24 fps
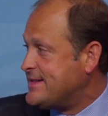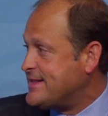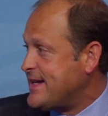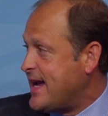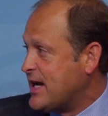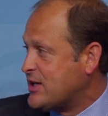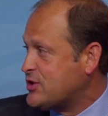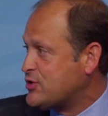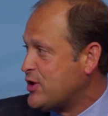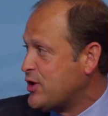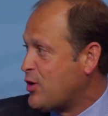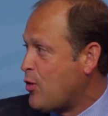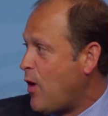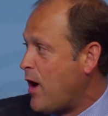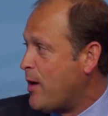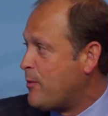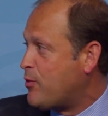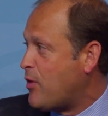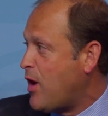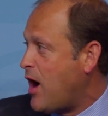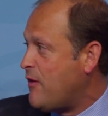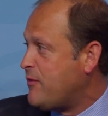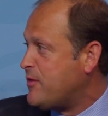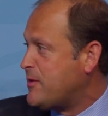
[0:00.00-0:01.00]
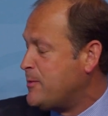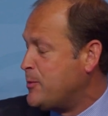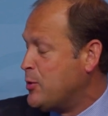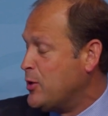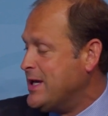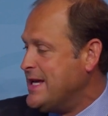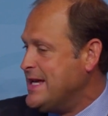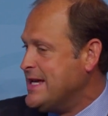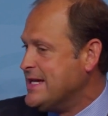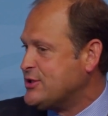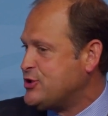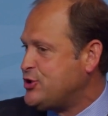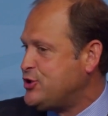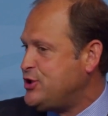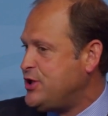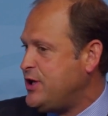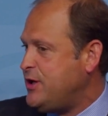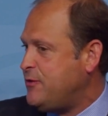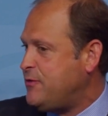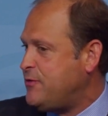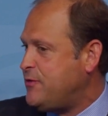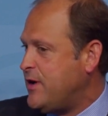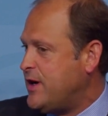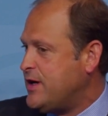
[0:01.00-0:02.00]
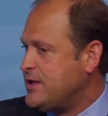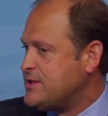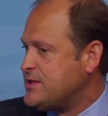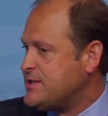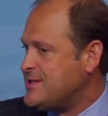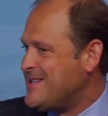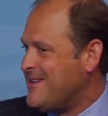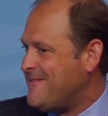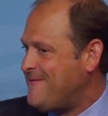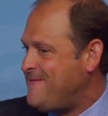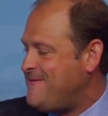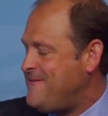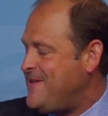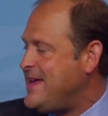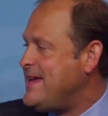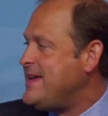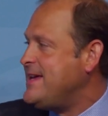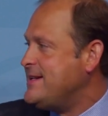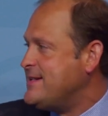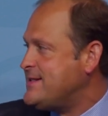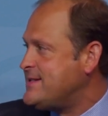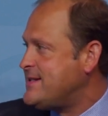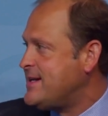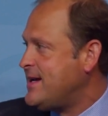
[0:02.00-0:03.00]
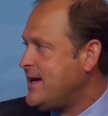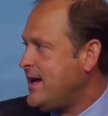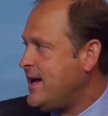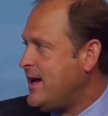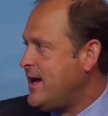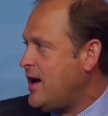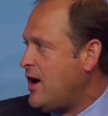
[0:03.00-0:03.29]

actually quite profitable. ESG funds, the fees